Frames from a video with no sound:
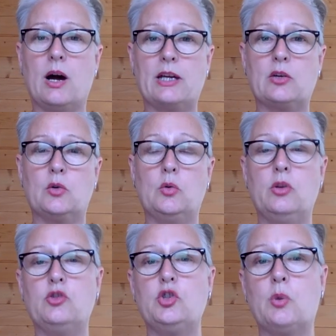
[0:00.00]
I call
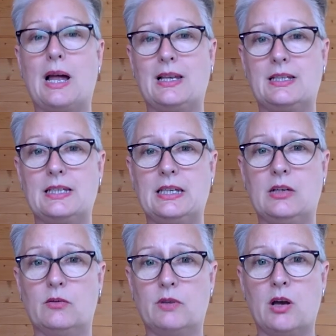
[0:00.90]
the
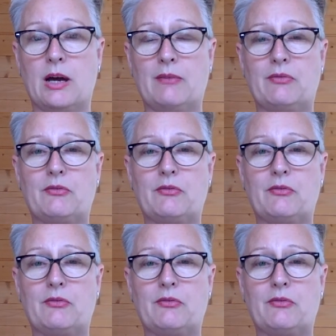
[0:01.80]
duality of life.